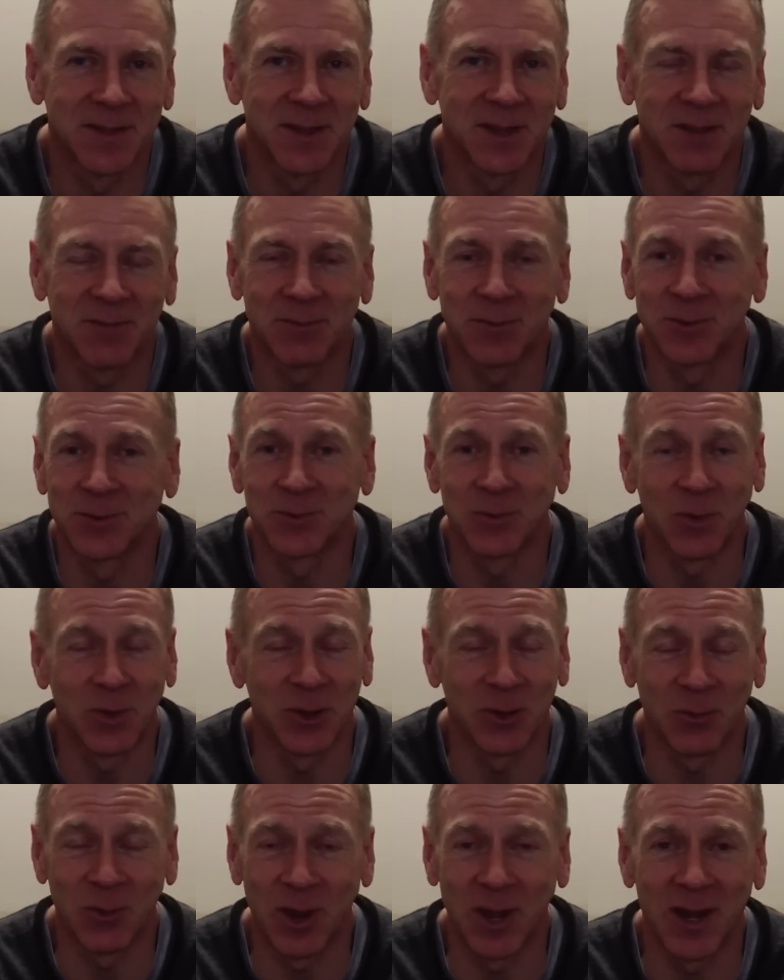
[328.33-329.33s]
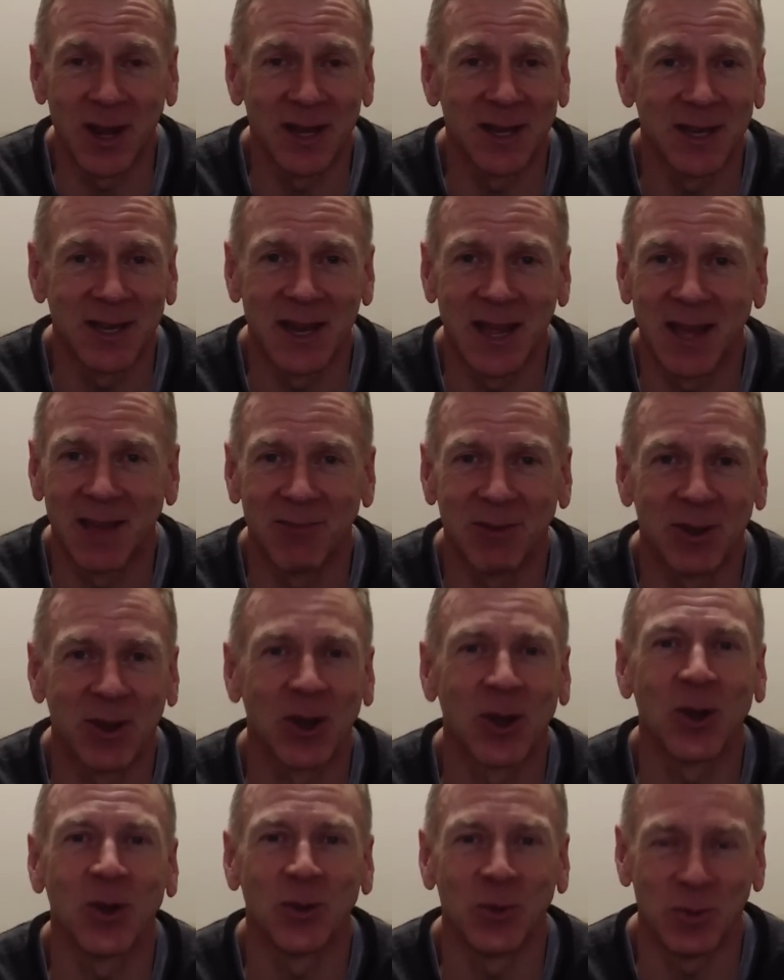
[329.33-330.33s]
Yeah, first of all, you're right. I didn't have a
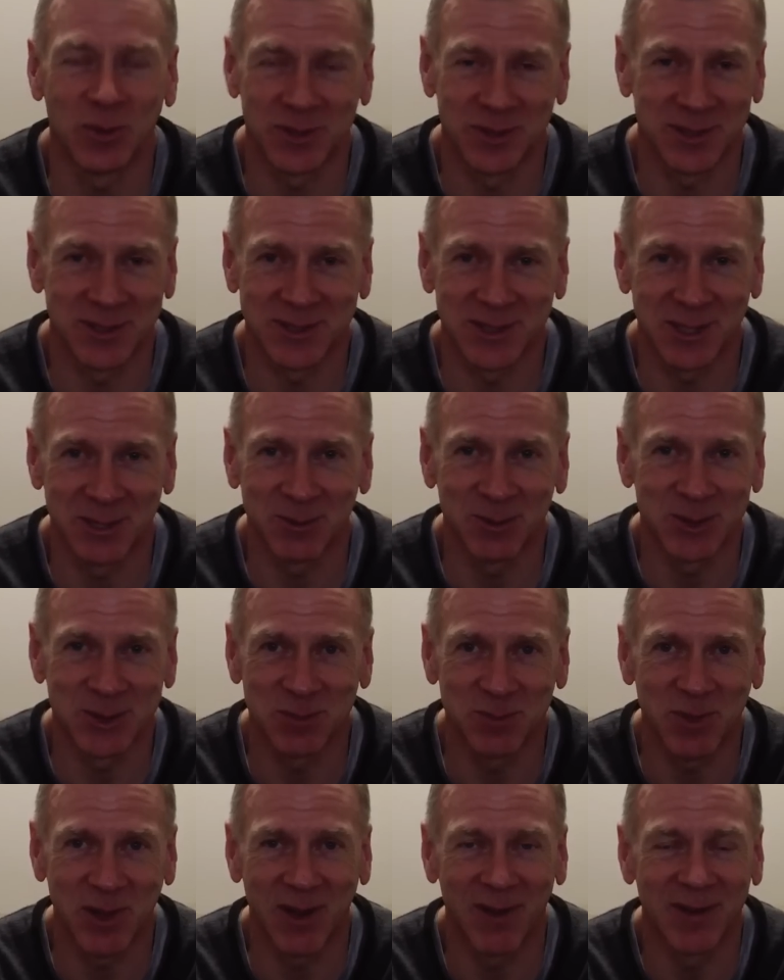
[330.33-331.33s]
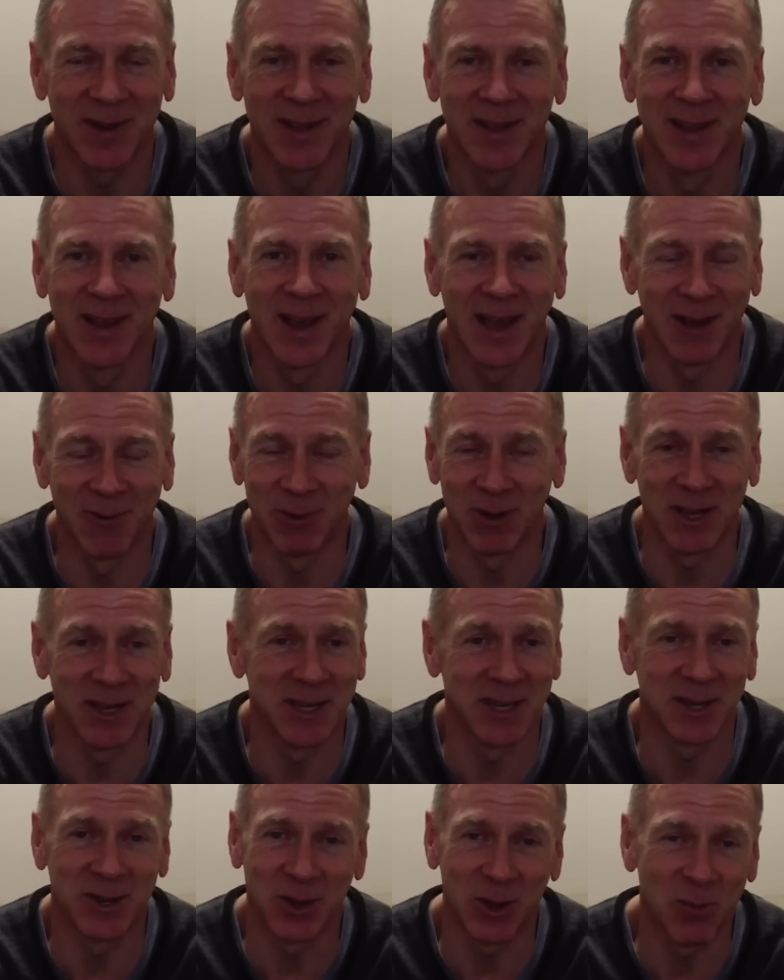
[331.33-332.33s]
clue what this thing was about. I really
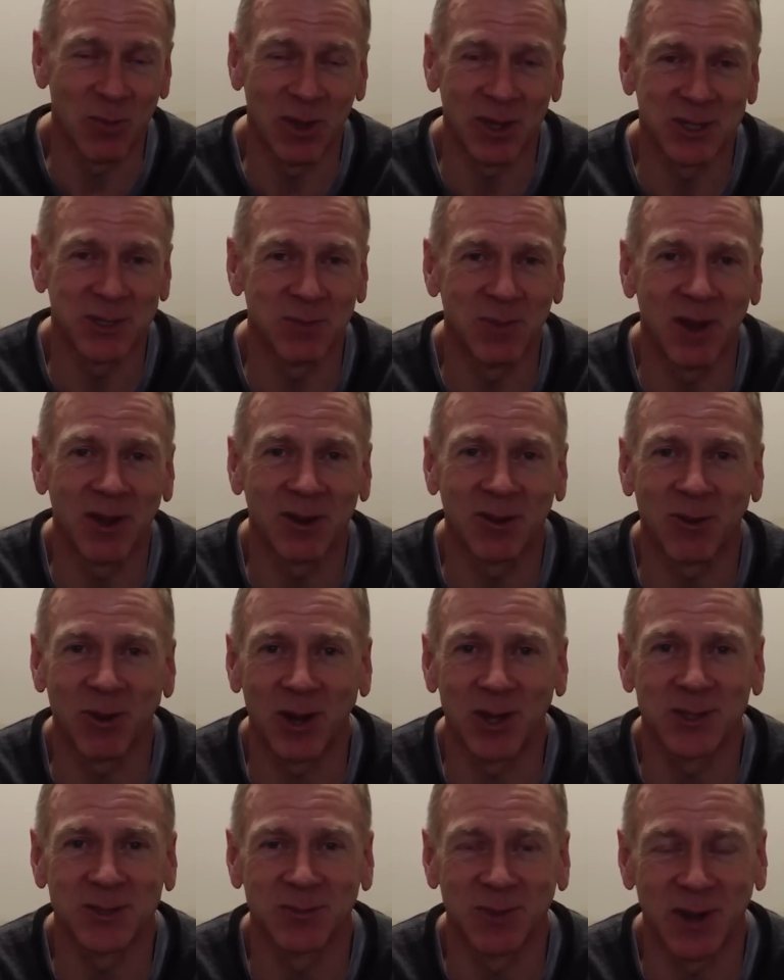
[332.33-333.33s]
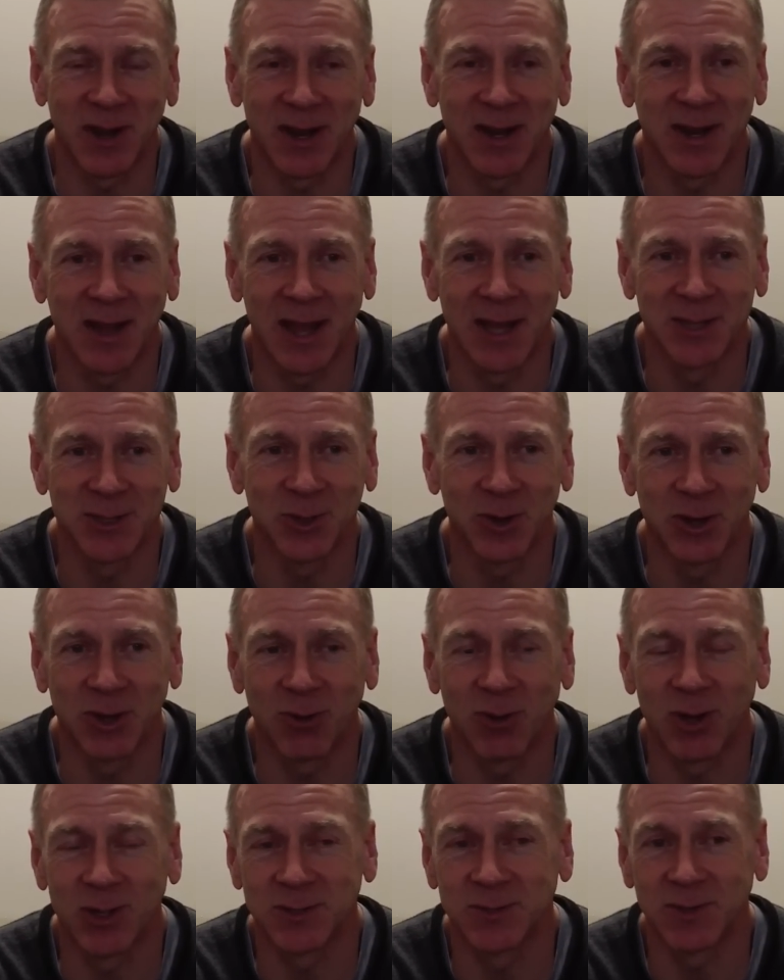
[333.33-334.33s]
didn't know much about CrossFit. I joined
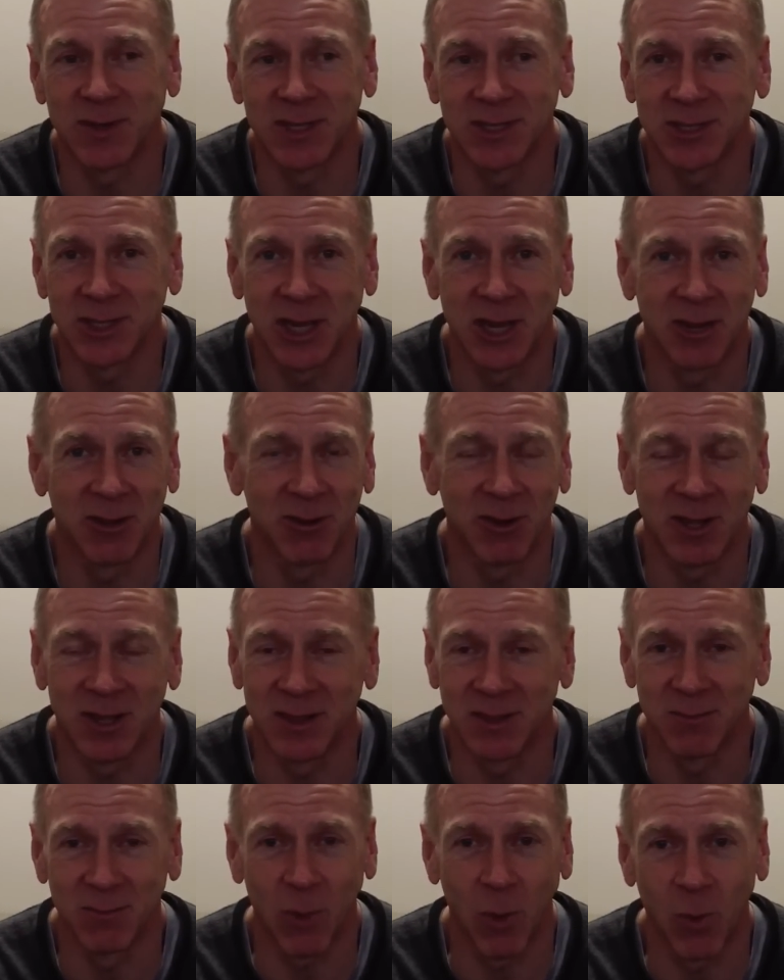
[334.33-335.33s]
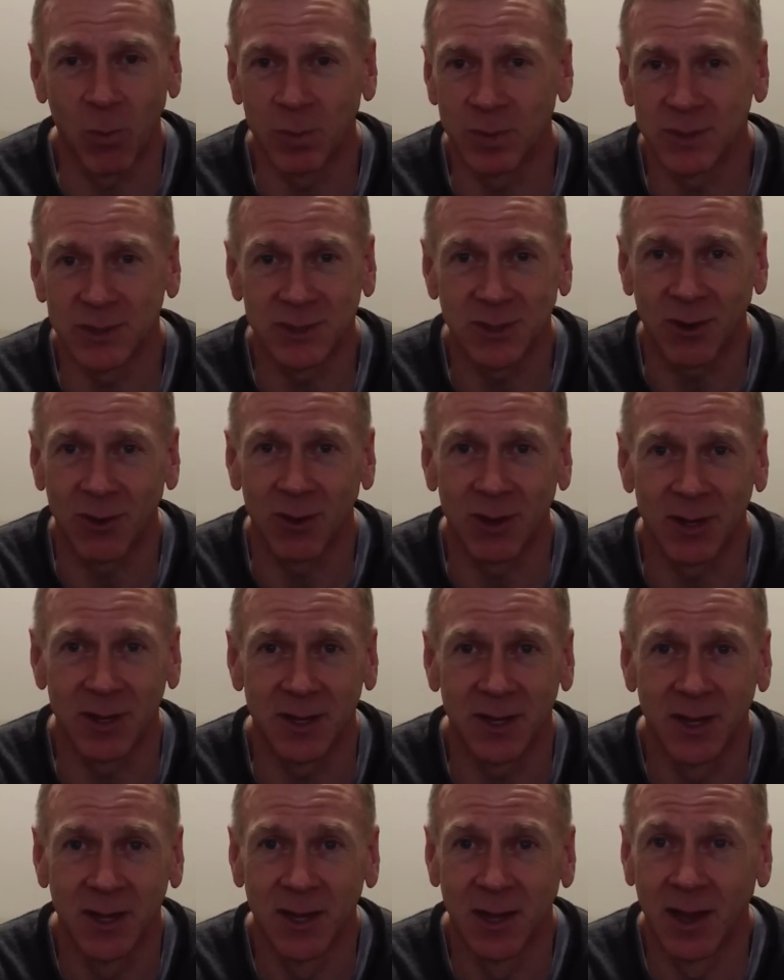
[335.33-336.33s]
CrossFit in January, and the Open started,
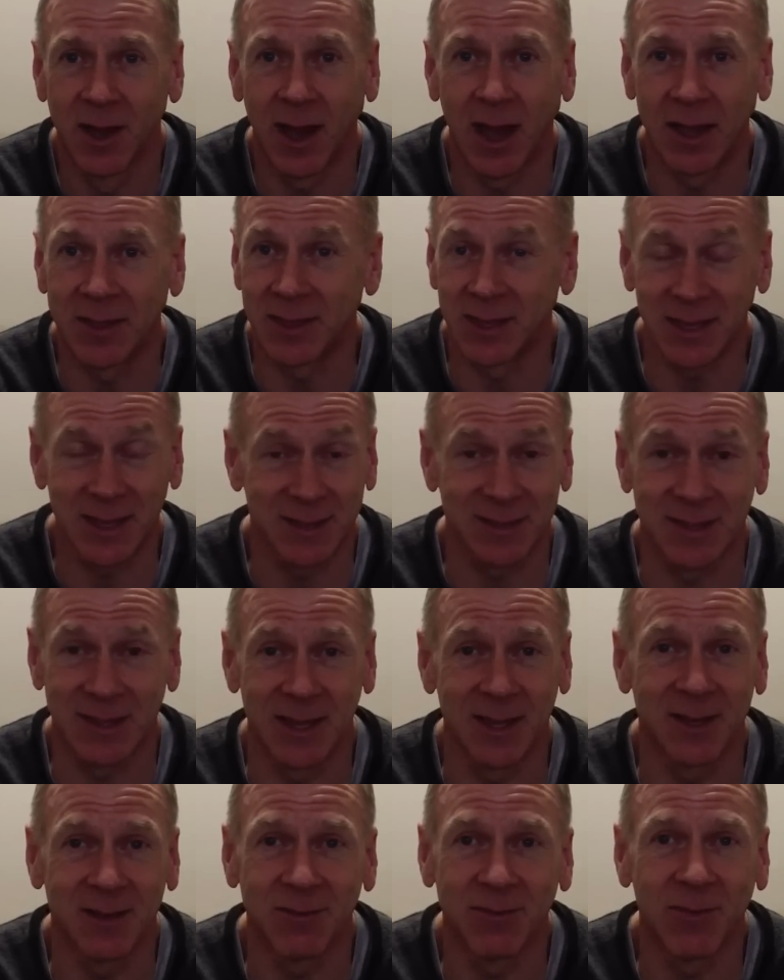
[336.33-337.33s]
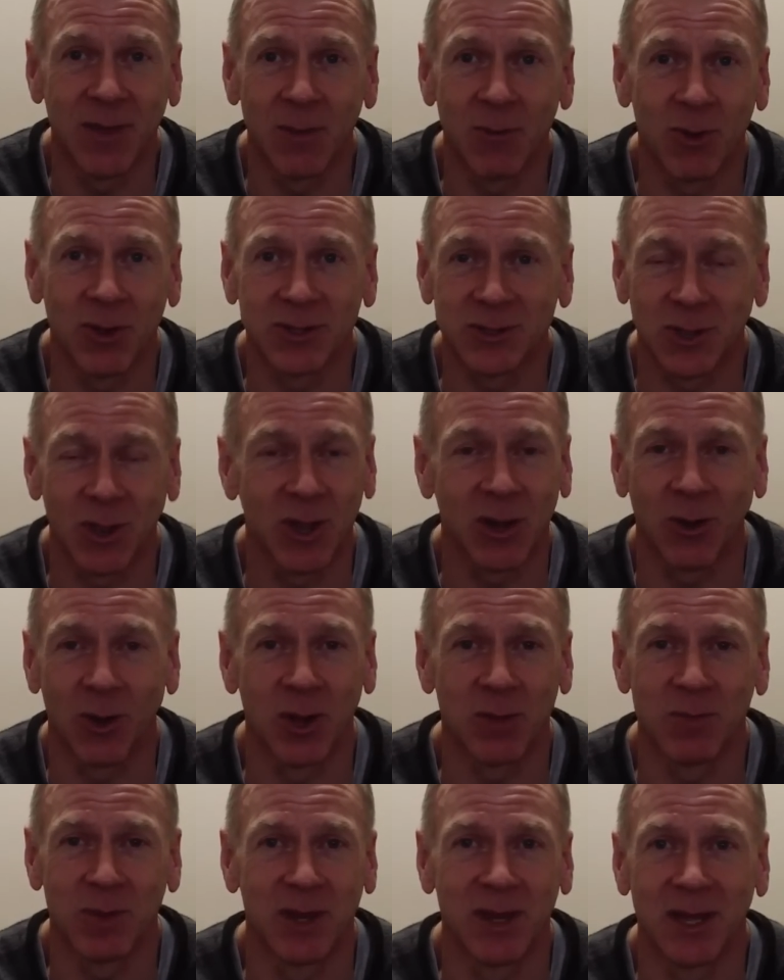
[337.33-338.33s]
I think, at the end of February. So I'd
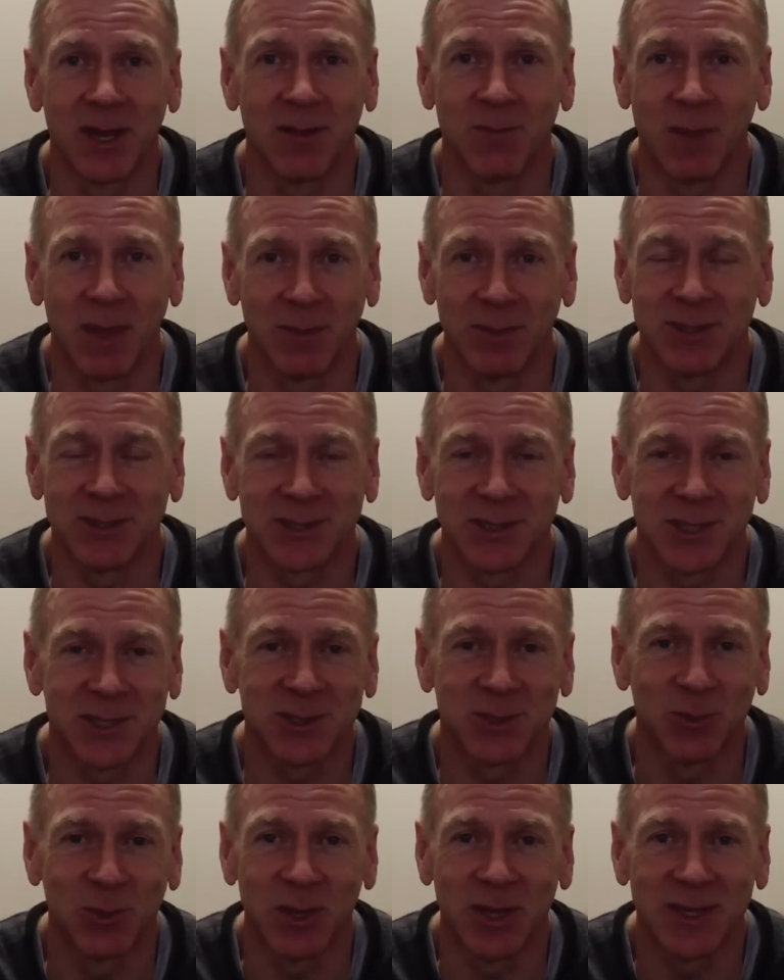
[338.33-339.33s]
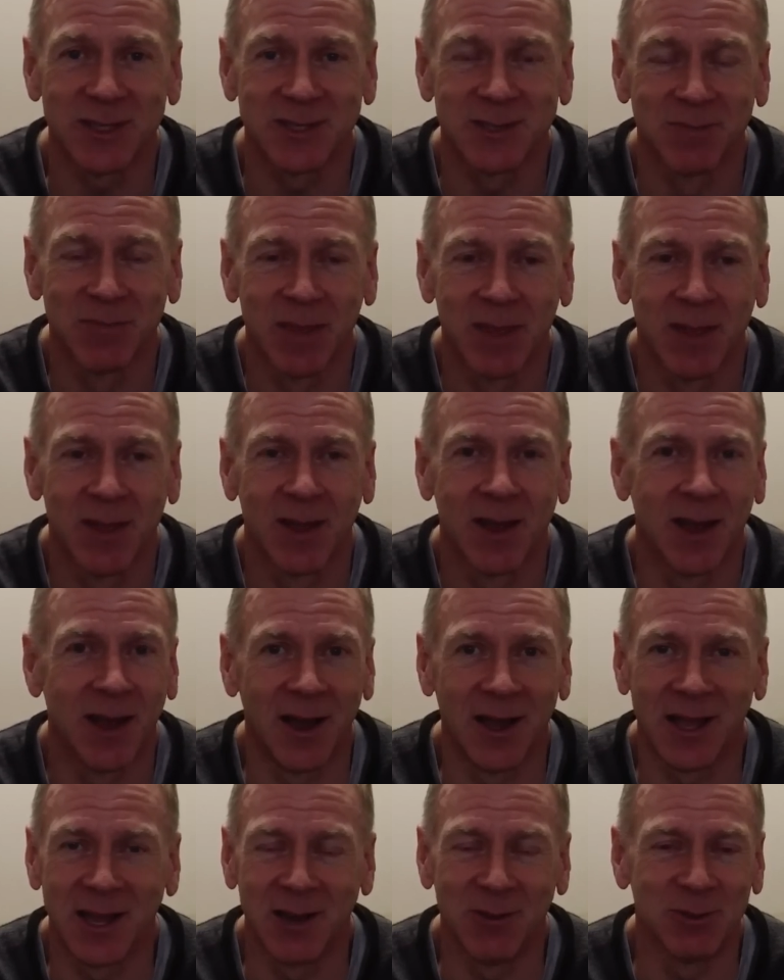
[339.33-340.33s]
only been in it maybe 6 weeks,
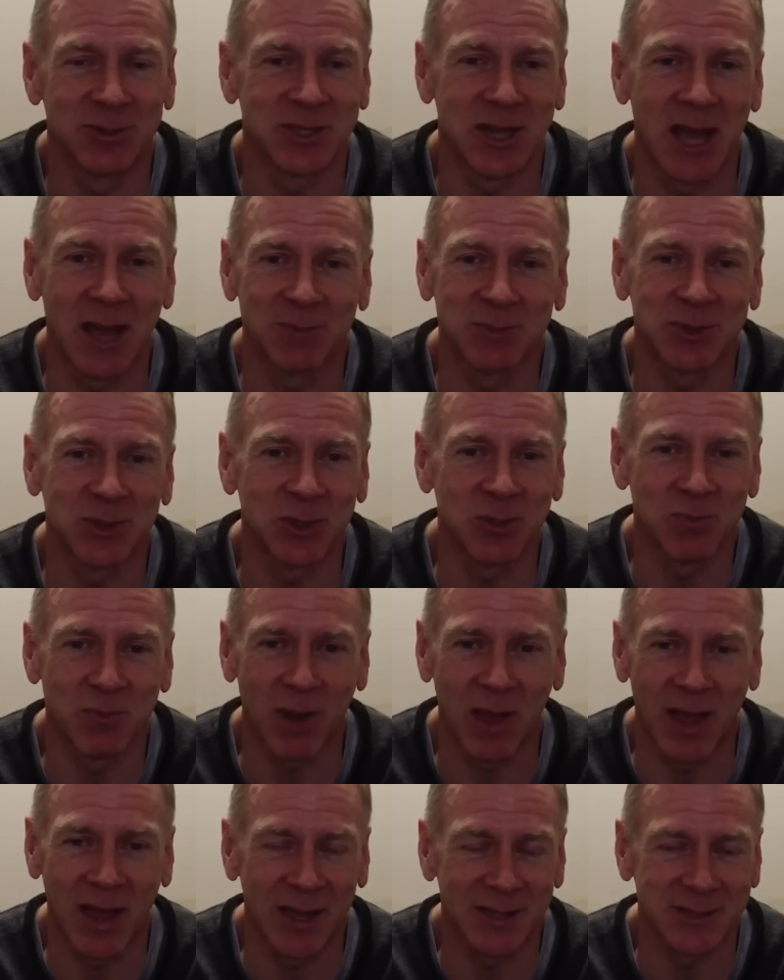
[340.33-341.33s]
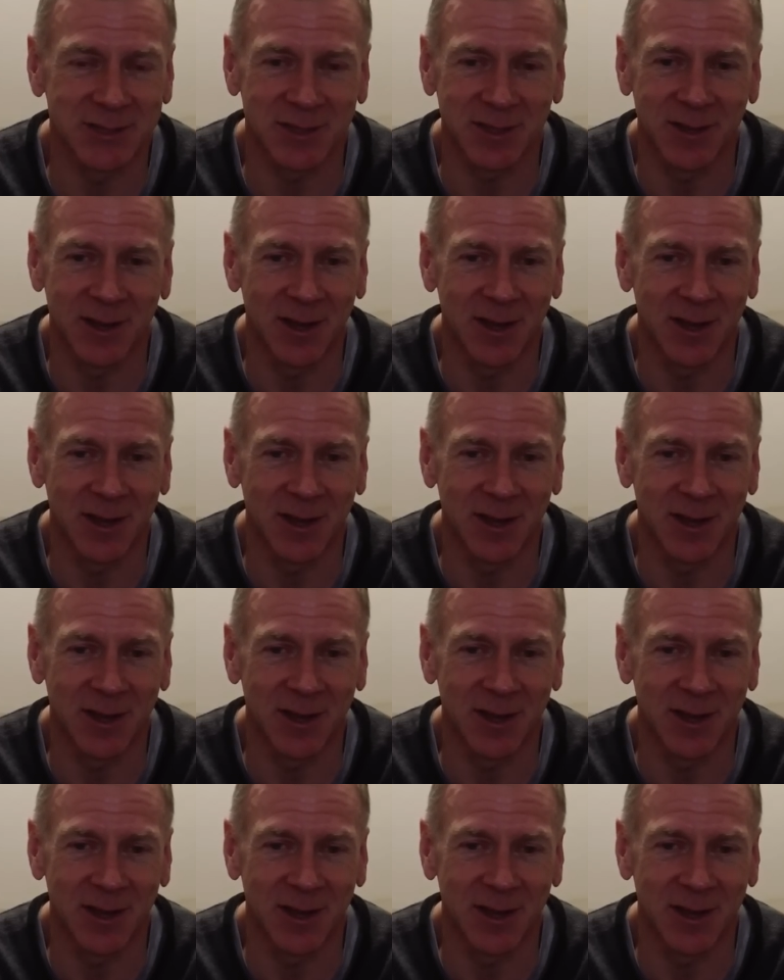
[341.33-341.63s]
and it was an absolute blast.